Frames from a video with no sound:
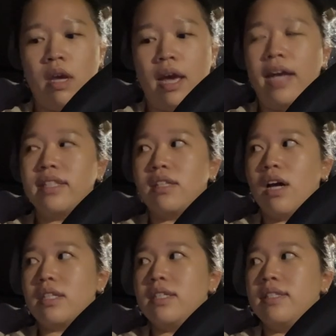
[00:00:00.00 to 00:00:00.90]
It's
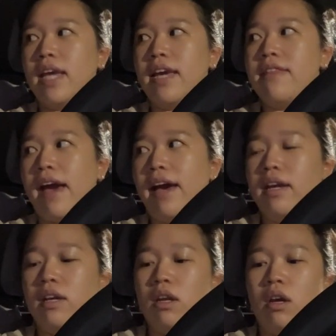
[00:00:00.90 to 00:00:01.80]
not to say
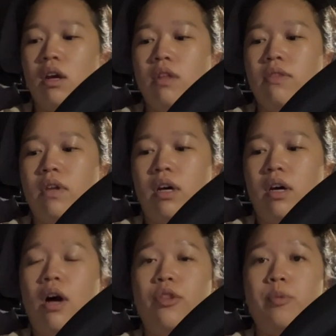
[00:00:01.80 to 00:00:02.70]
that the
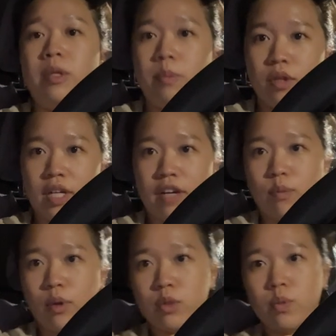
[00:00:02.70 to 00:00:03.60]
other people that I've
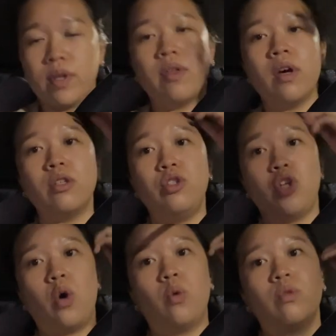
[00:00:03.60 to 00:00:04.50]
worked with
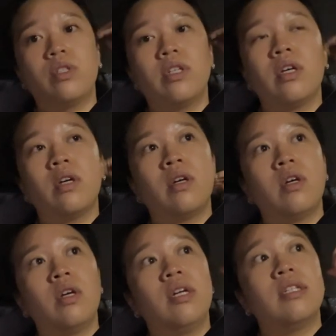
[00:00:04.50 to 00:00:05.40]

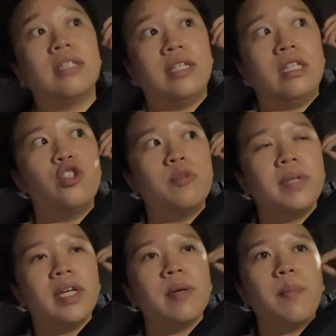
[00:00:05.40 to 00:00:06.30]
don't teach
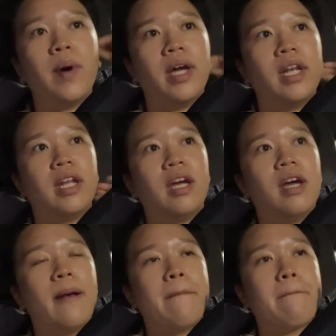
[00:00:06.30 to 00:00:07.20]
me, but
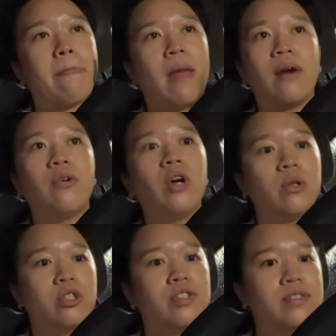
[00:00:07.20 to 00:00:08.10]
I don't know,
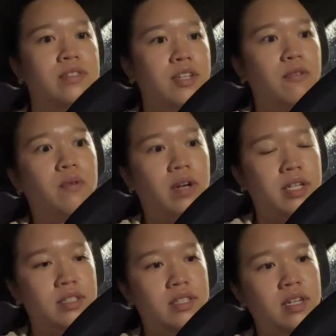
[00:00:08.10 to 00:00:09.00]
it's just
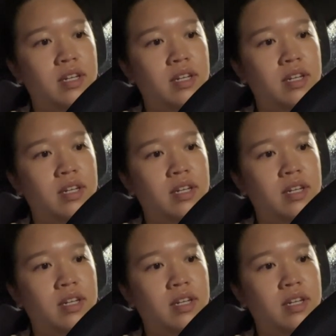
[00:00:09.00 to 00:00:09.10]
different.